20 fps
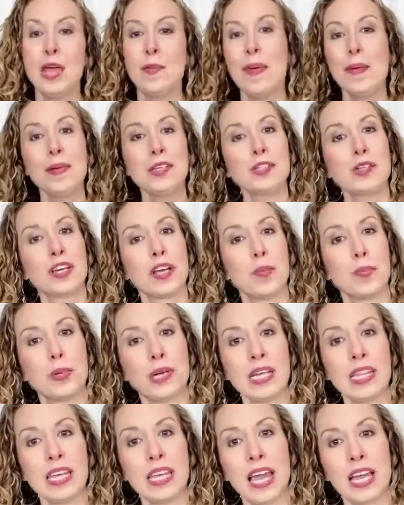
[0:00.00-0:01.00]
maybe doing a
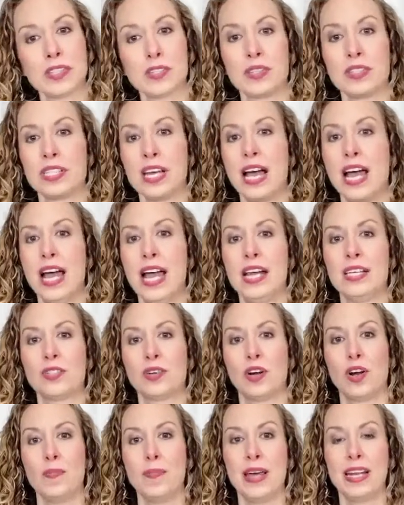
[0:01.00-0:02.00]
breathing exercise
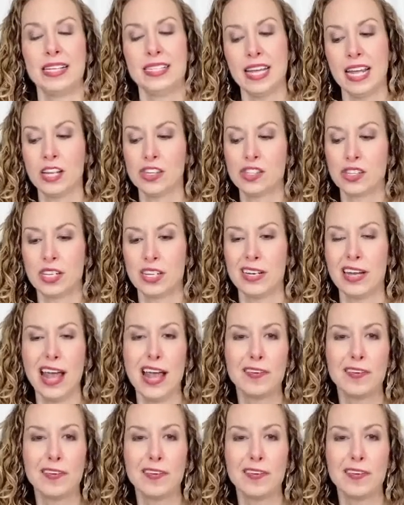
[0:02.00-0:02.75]
or a meditation.